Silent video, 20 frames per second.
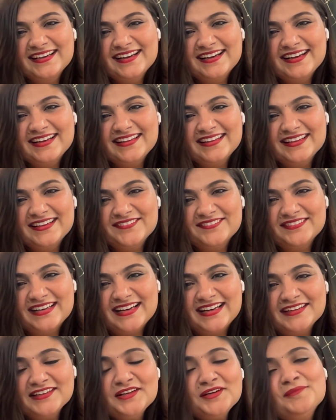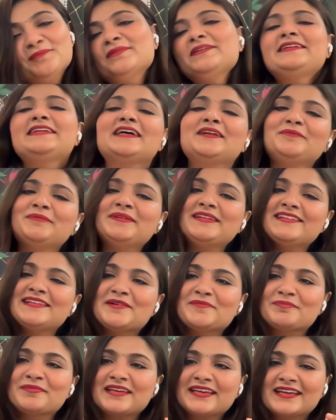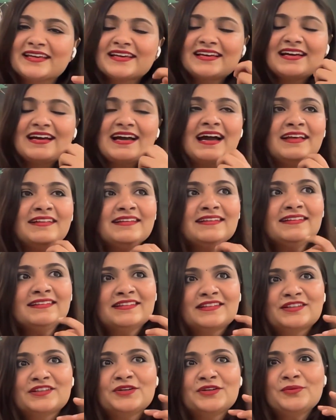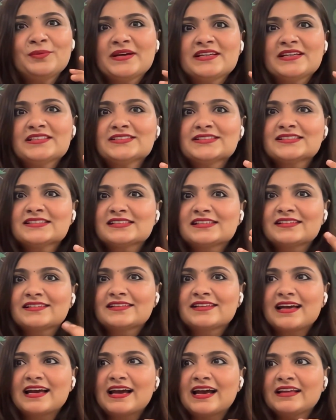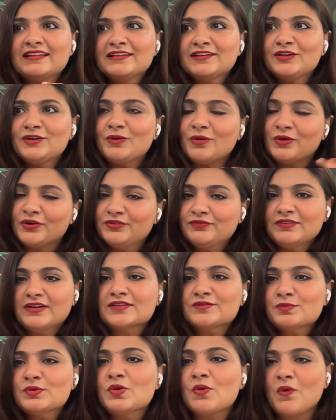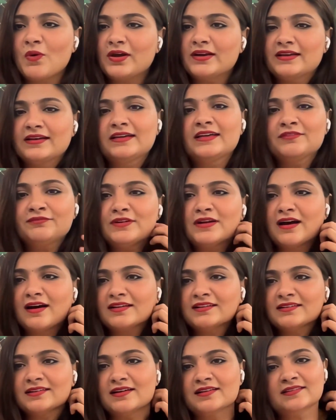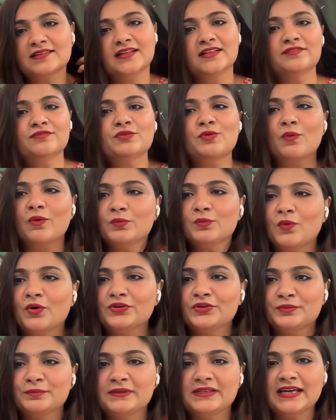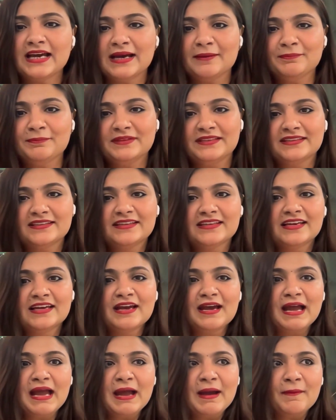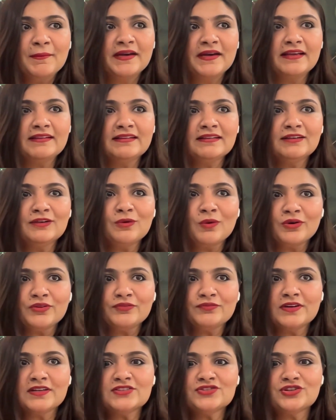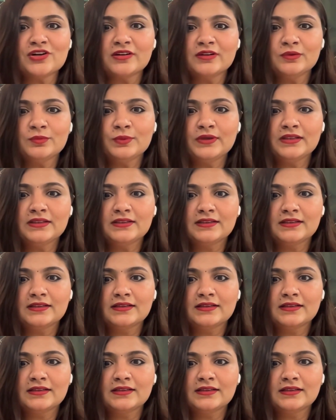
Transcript: I love that. But tell me something. I think a lot of us, we all, if we ask ourselves, we all want to be happy. But I think a lot of us struggle with